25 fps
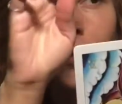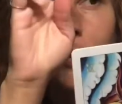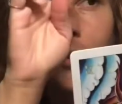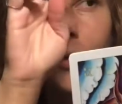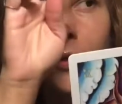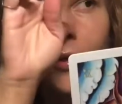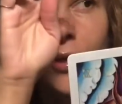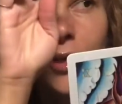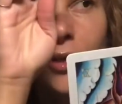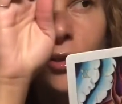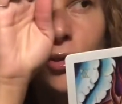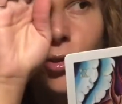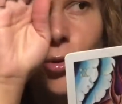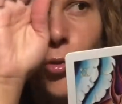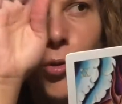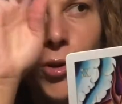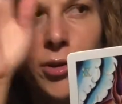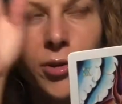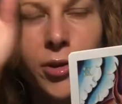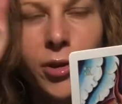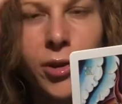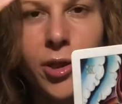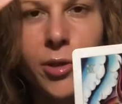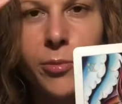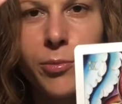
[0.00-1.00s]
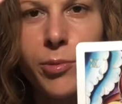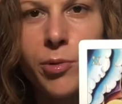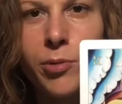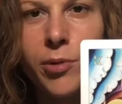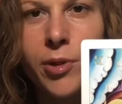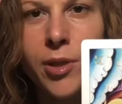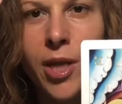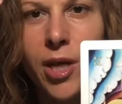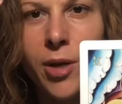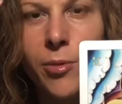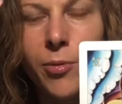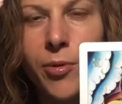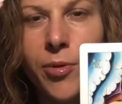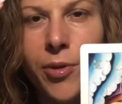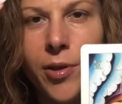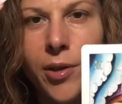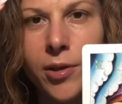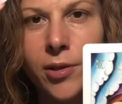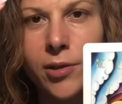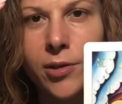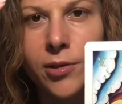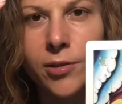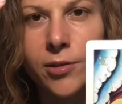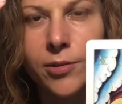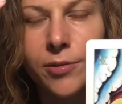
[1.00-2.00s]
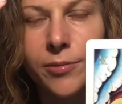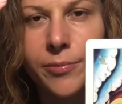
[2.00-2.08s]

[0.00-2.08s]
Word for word: it's going to communicate with us.